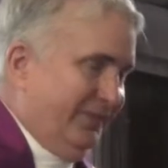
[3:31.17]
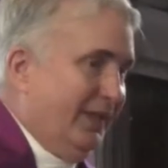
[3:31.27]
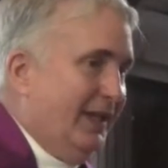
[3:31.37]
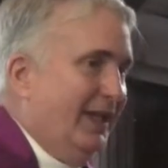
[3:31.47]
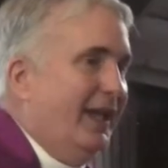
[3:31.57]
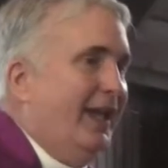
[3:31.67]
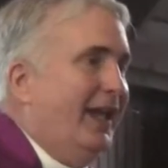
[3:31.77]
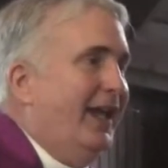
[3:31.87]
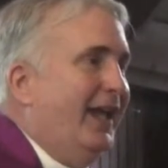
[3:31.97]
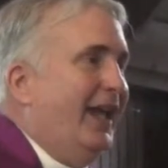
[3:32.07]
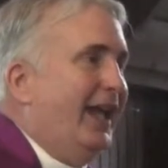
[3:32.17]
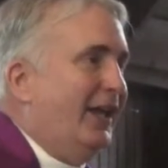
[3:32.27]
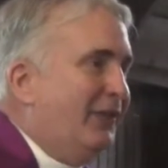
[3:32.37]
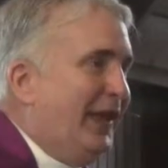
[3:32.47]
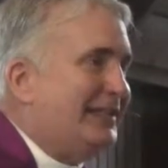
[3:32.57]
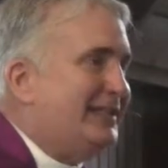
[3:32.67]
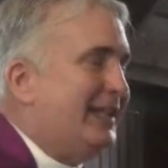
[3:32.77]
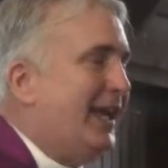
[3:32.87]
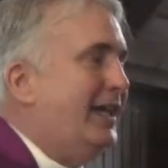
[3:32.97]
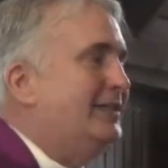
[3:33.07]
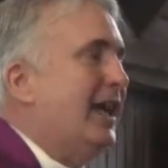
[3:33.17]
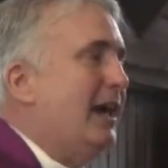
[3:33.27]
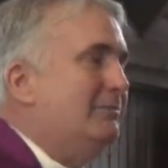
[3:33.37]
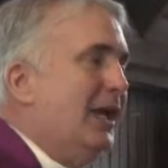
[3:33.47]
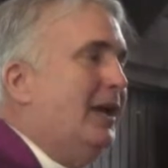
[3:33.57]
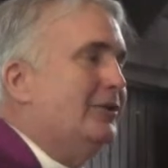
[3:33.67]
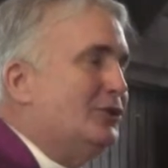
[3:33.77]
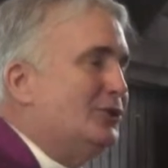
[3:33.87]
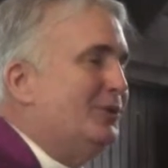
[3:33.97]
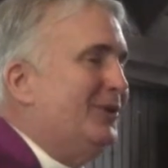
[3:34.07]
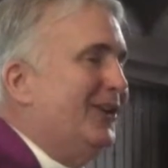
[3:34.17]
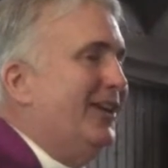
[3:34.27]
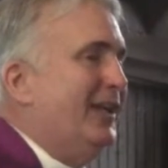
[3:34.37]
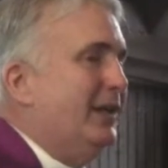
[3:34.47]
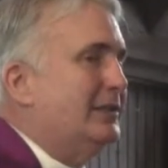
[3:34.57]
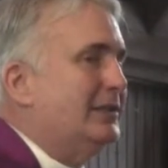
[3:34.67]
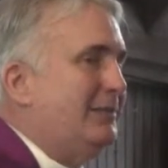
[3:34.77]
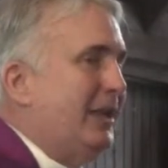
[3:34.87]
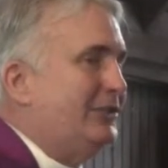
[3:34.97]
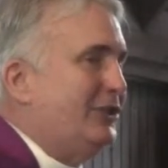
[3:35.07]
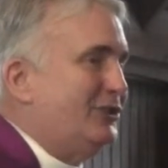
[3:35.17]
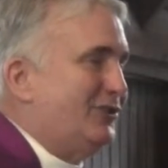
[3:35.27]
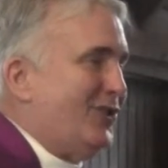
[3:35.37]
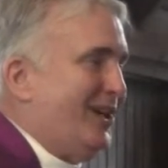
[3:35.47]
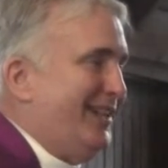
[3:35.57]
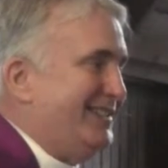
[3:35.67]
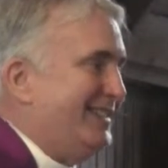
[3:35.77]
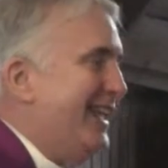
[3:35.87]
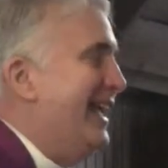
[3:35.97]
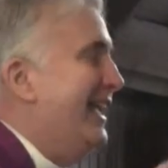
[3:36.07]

and if that's the case, I'm not sure it's the message of Christ.